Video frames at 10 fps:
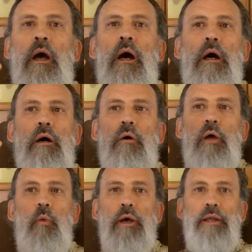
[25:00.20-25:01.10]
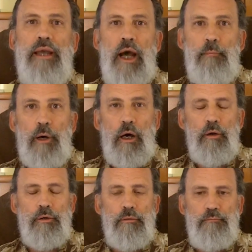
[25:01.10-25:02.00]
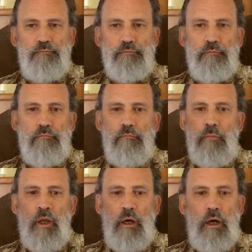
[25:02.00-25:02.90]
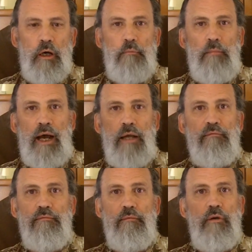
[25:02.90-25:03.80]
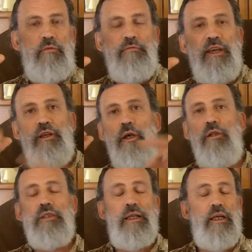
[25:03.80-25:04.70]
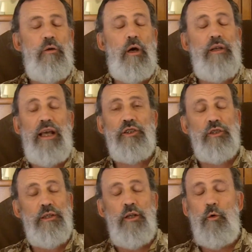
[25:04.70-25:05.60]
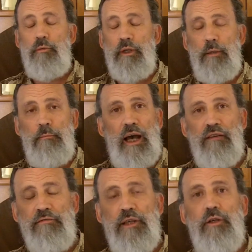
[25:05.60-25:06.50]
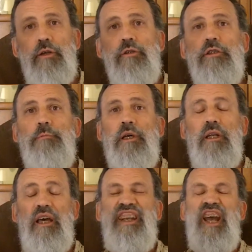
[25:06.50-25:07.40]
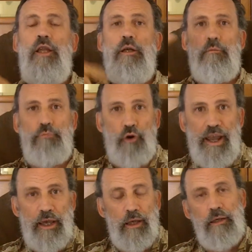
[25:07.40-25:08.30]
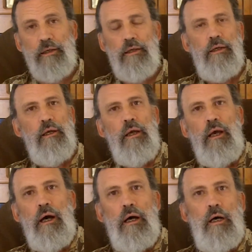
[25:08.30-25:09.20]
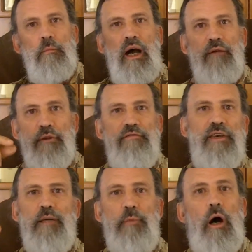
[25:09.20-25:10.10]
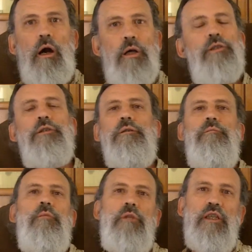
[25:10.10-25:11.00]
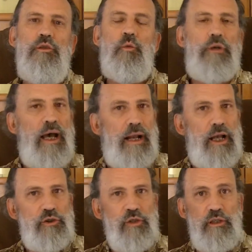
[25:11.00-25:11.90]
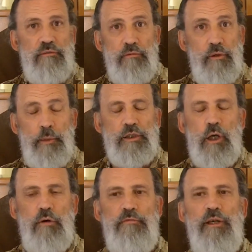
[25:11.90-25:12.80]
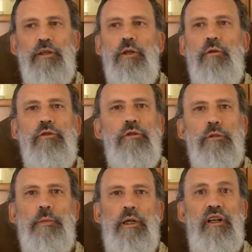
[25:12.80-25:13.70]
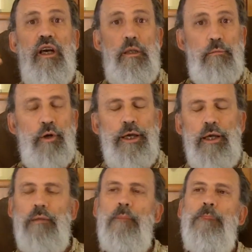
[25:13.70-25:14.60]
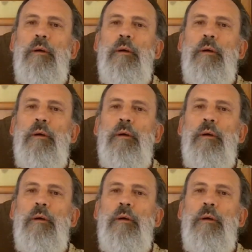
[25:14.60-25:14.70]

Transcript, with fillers: Uh, and one day I bought uh, my Fig Newtons. I didn't, I actually don't, didn't buy Fig Newtons, but another brand um, of the fig bars. These were not actually the Nabisco Fig Newtons, but another brand.